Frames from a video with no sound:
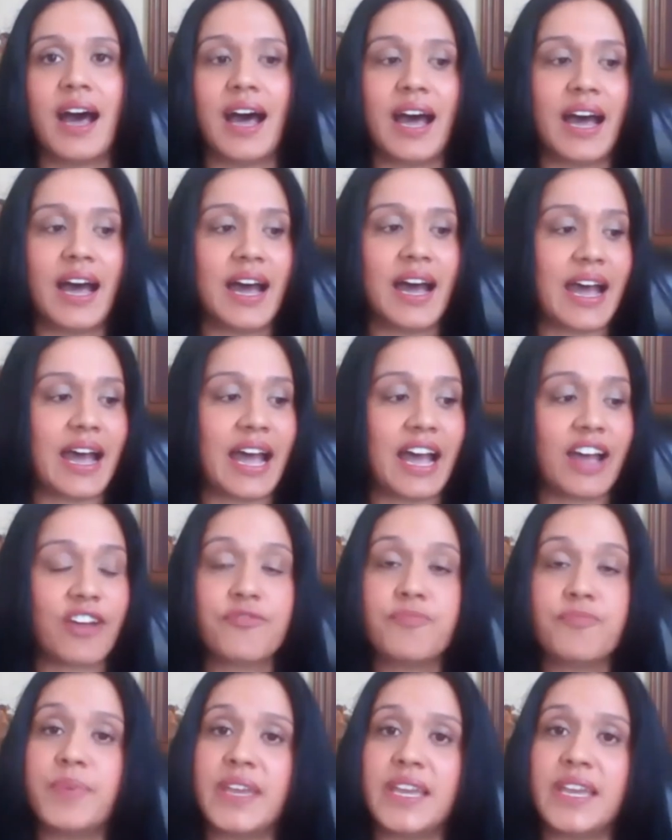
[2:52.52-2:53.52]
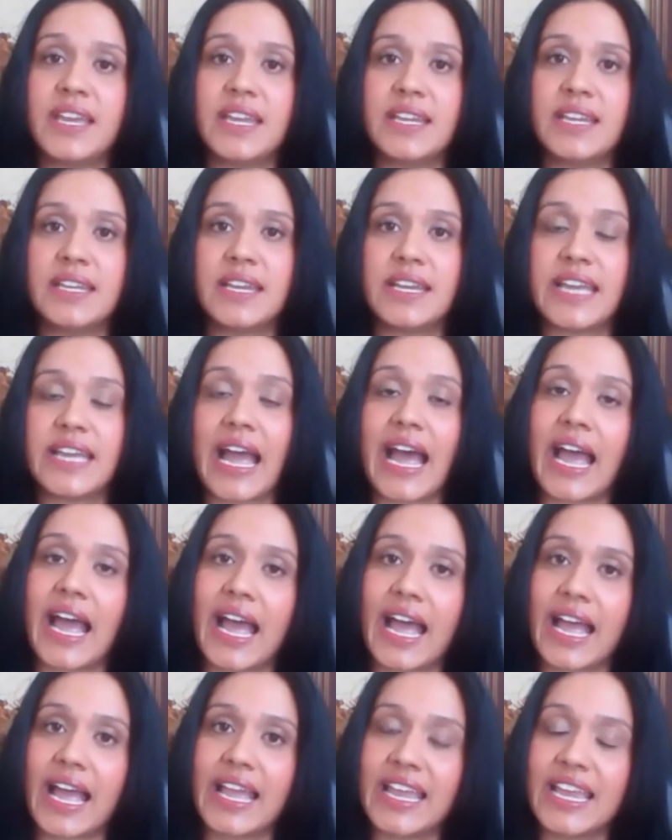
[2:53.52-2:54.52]
I've been
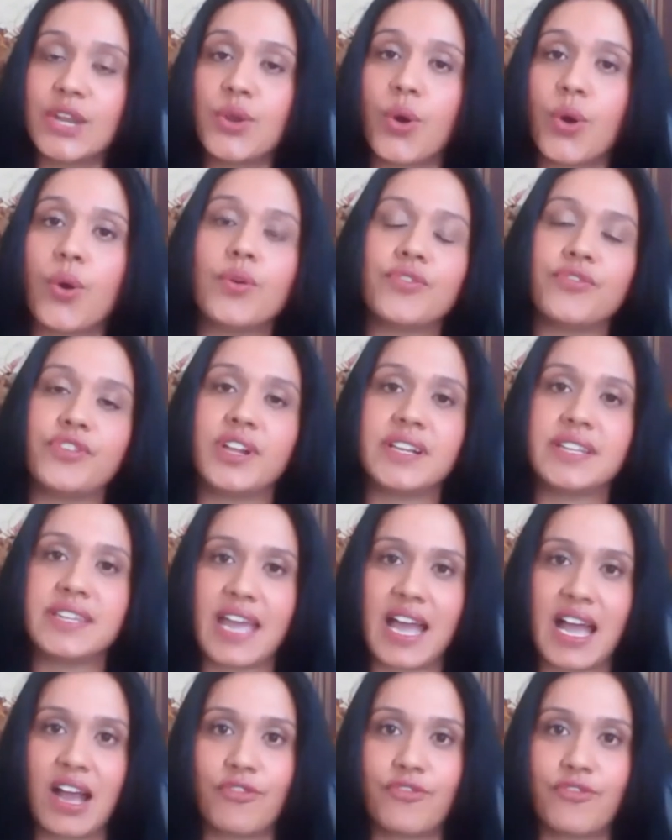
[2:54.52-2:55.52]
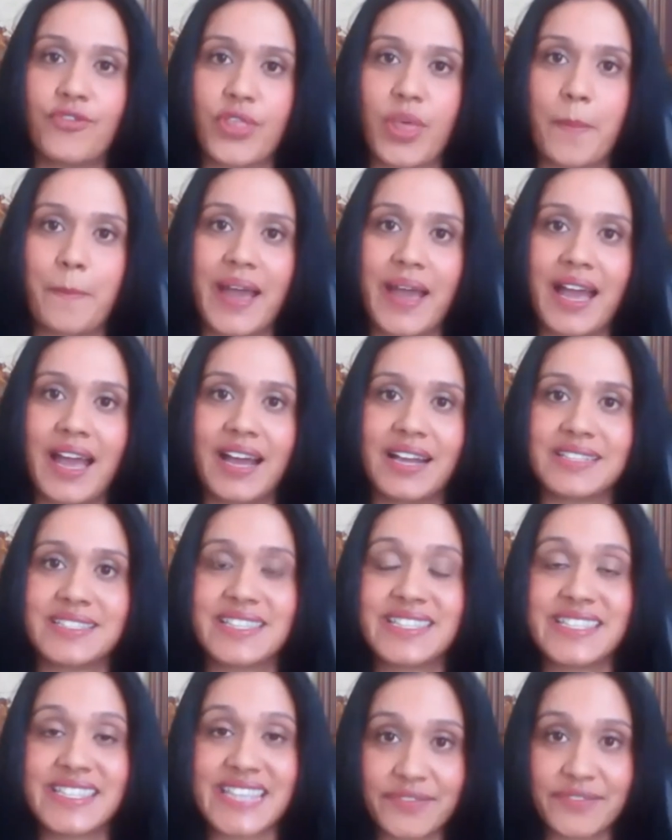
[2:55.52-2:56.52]
in Oakville now for the past
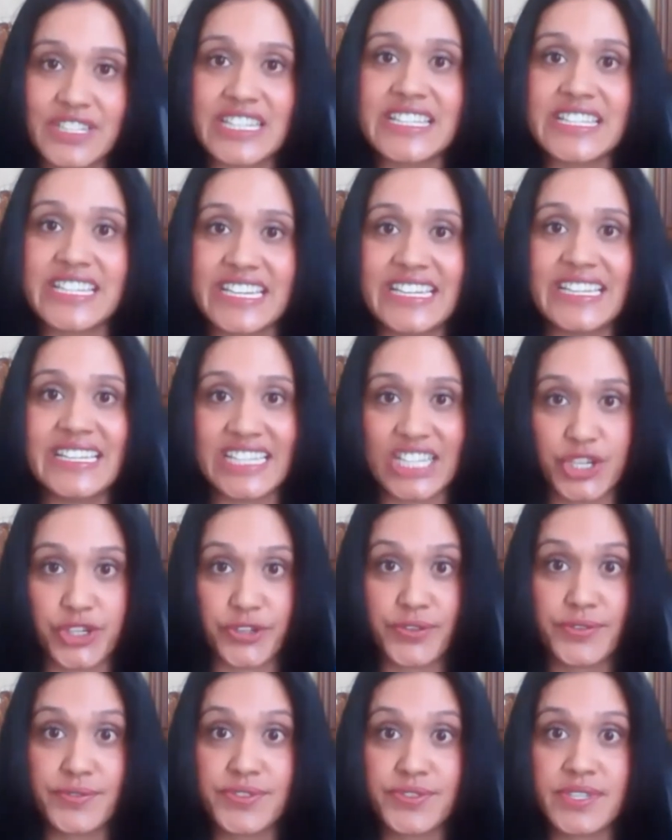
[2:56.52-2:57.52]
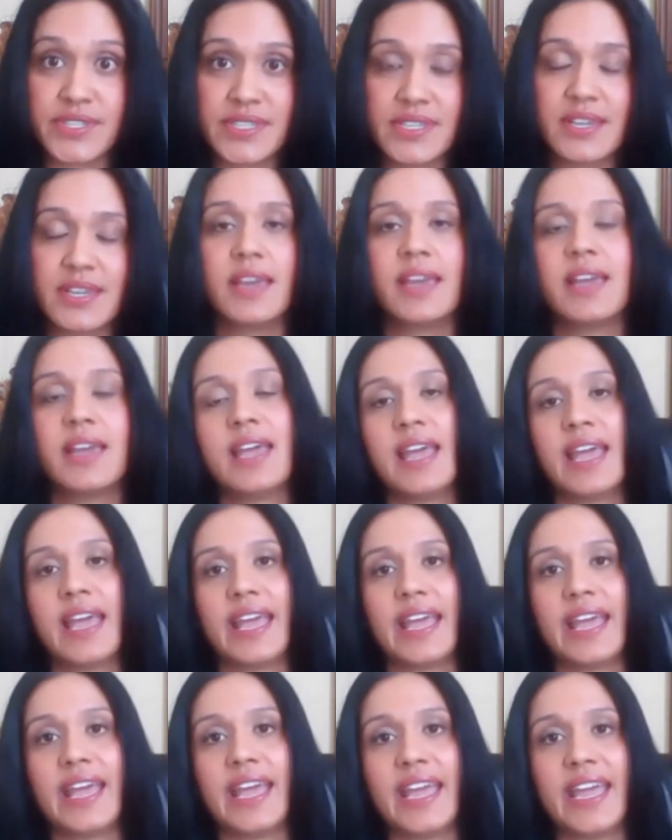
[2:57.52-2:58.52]
17 years
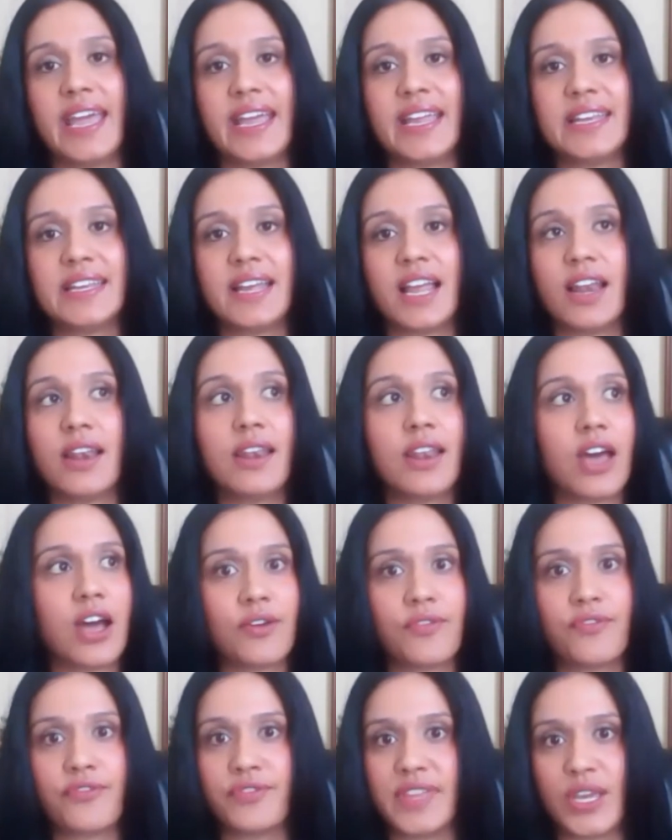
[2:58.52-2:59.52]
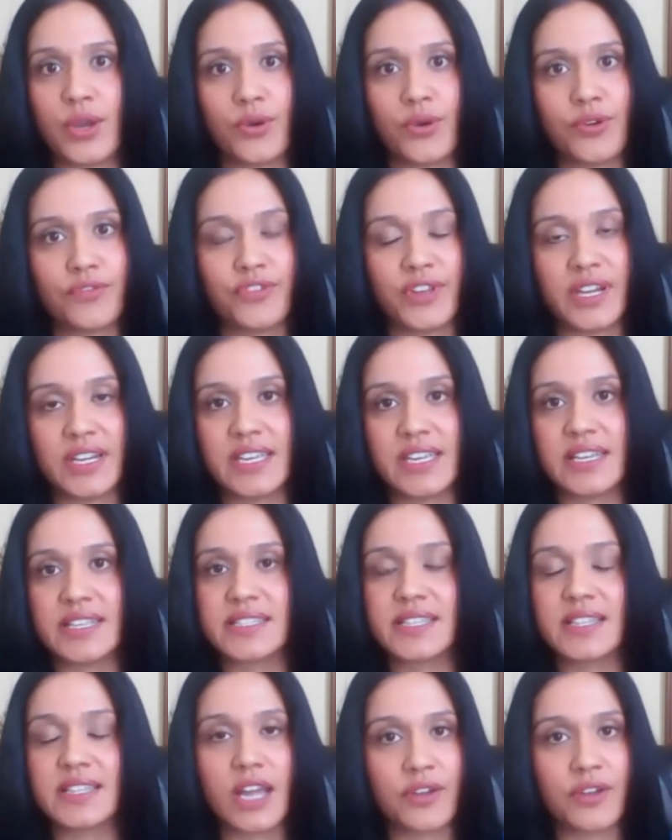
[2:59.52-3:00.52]
and love the Oakvillians,
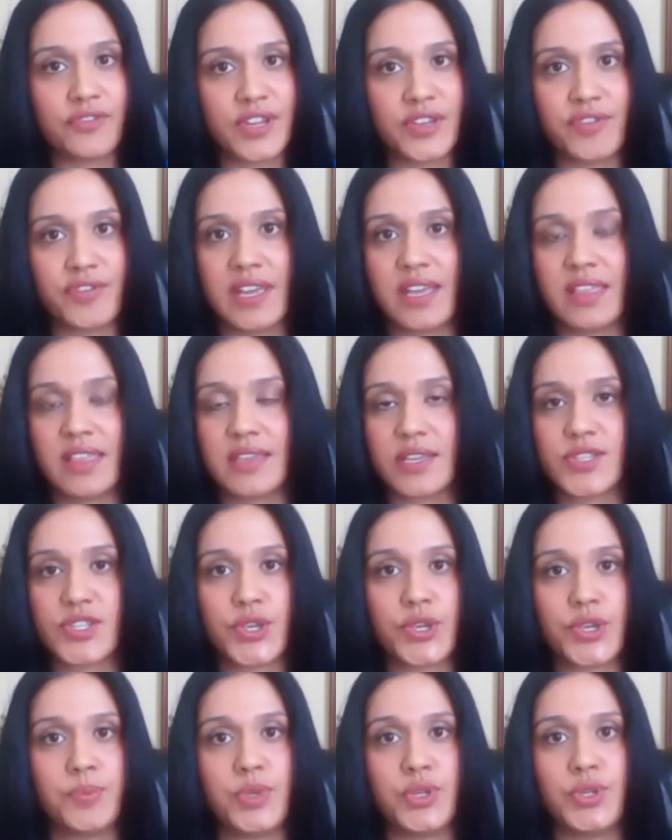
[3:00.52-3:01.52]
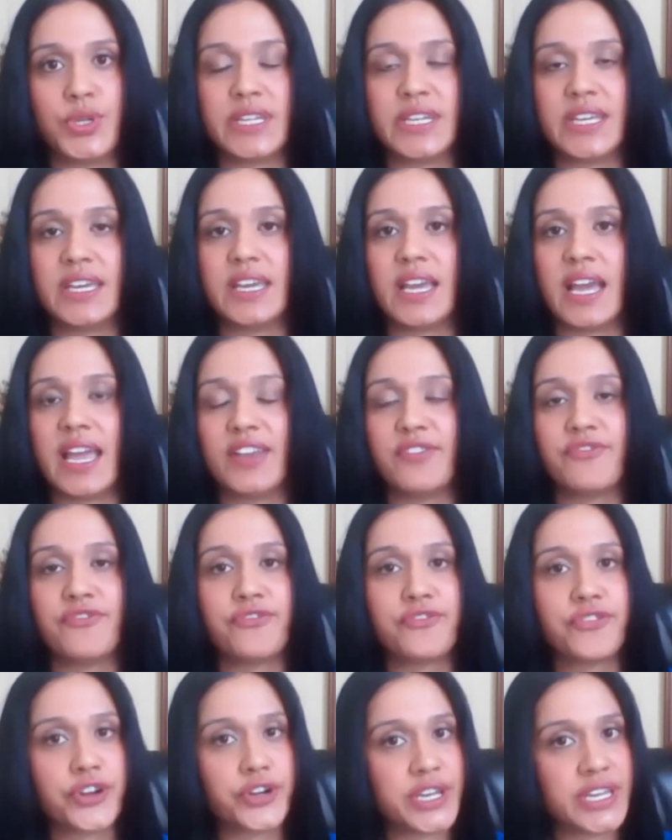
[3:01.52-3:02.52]
love living in this community
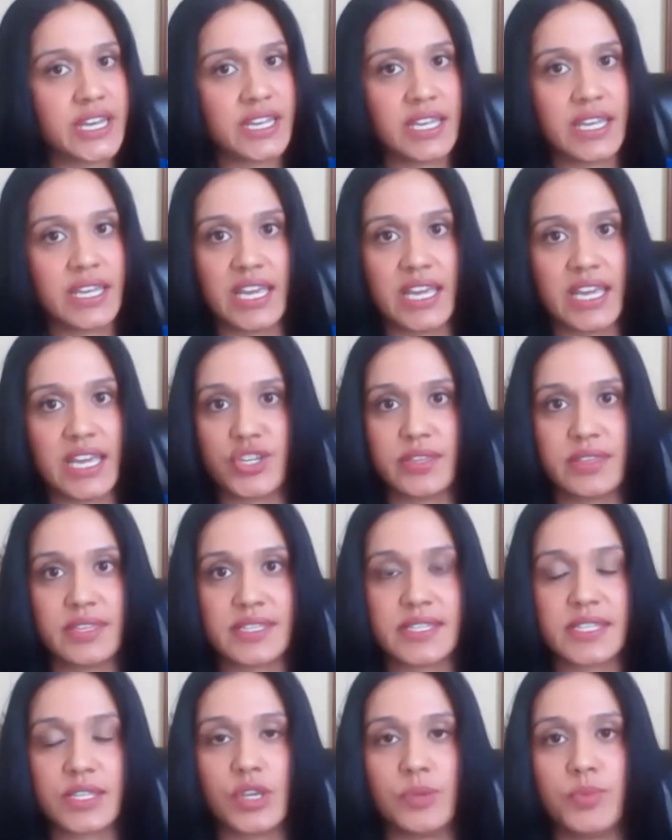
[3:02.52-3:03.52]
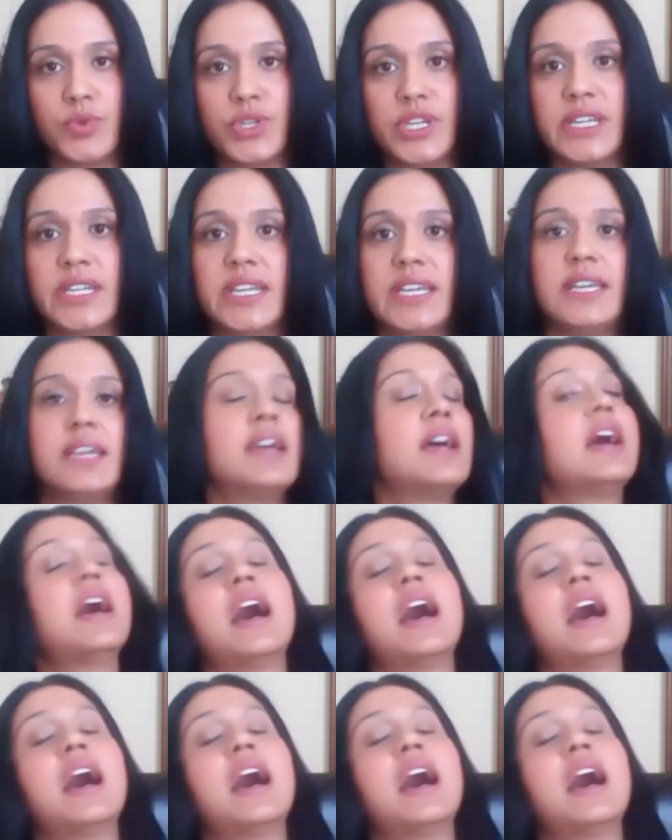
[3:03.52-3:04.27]
and very engaged in this community.